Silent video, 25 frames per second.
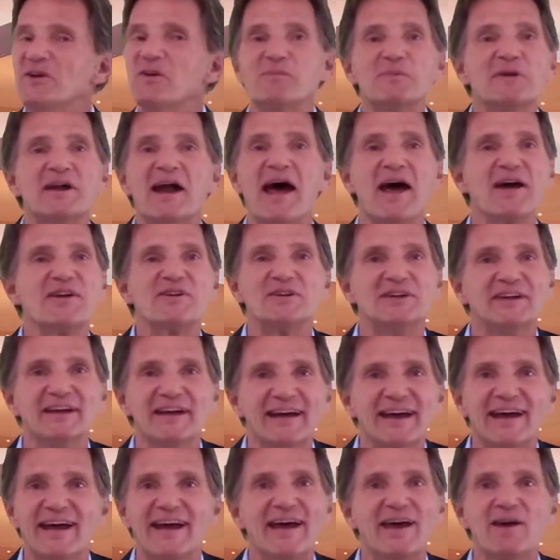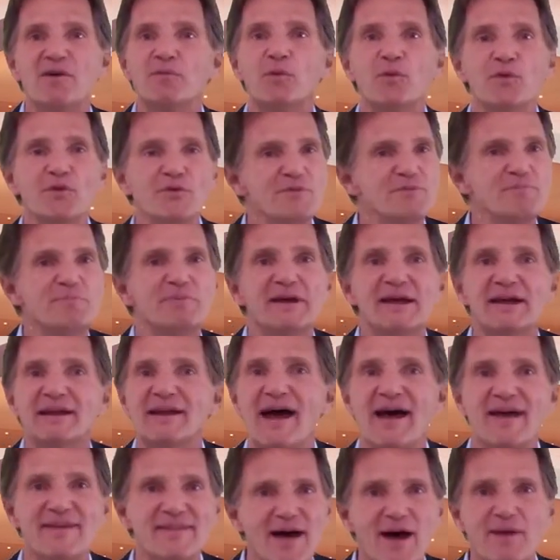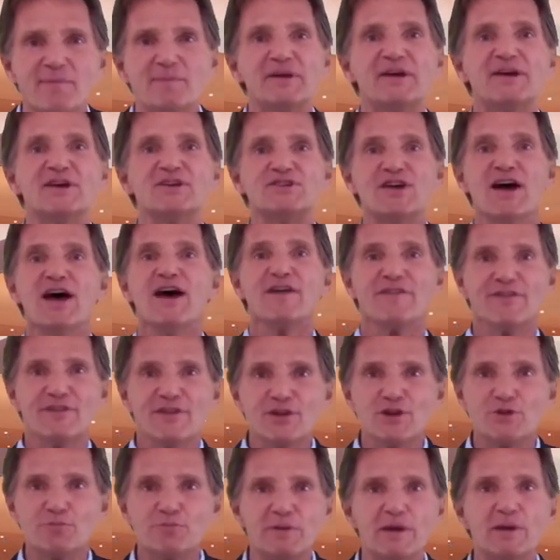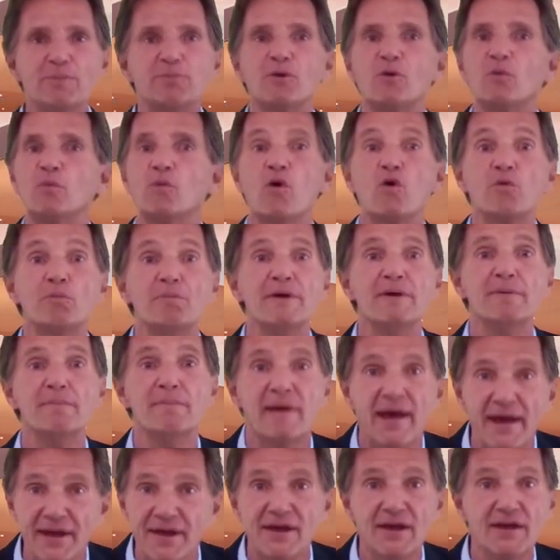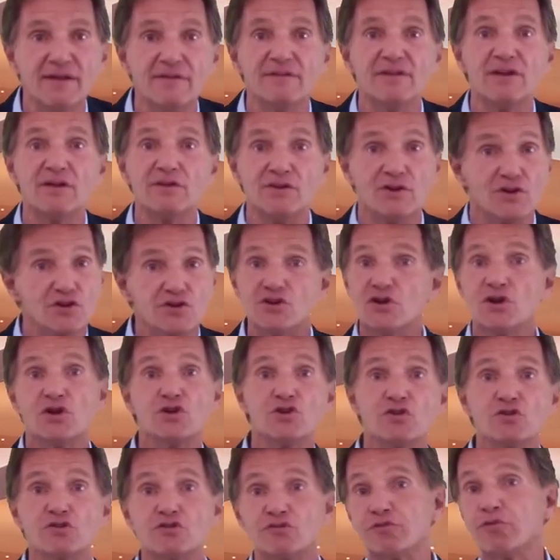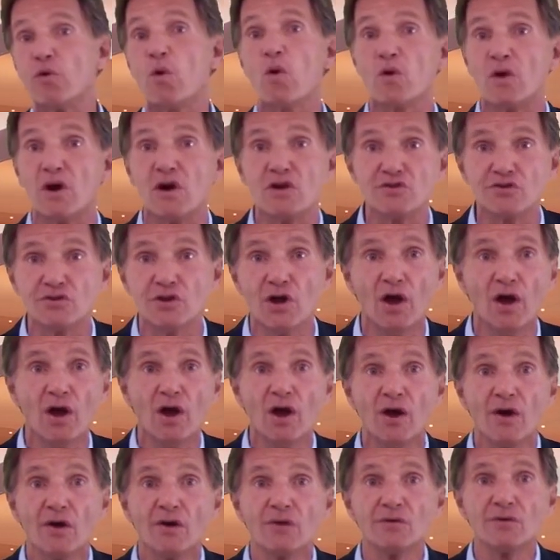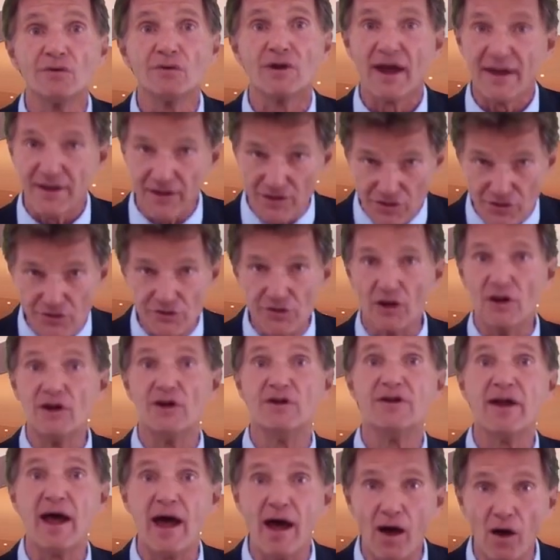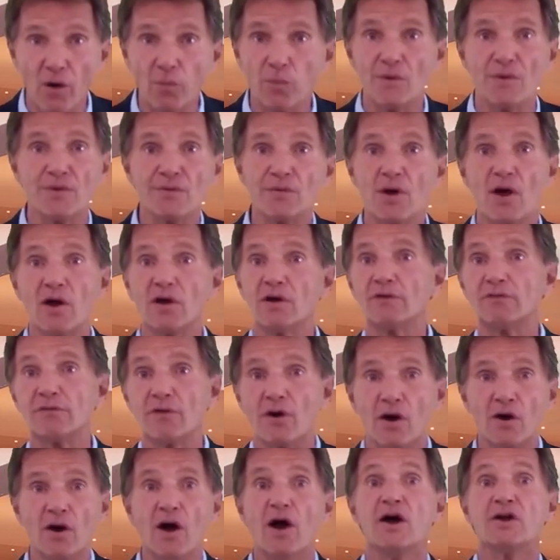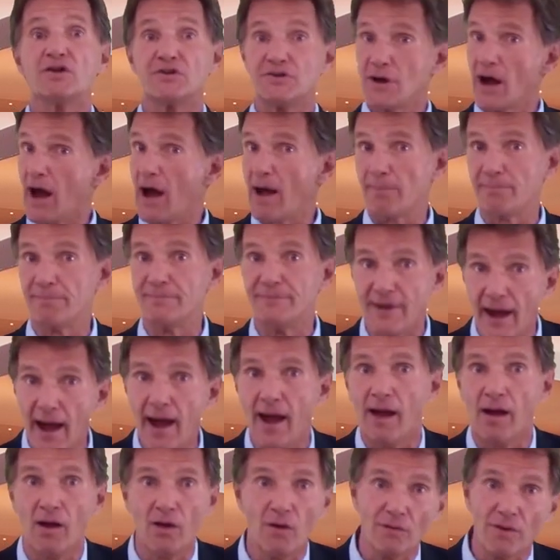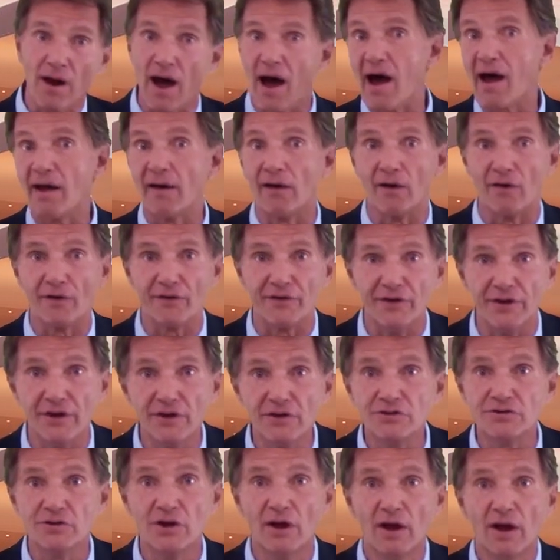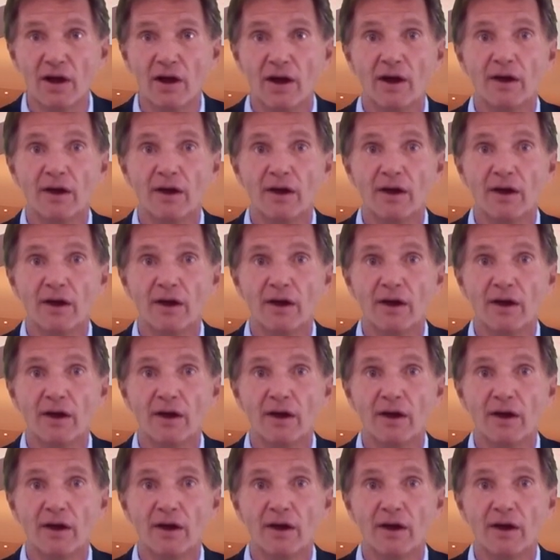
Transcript: no, but actually it wouldn't be like that because these people will be making the decisions for us like it's done now with all of our top-down hierarchies.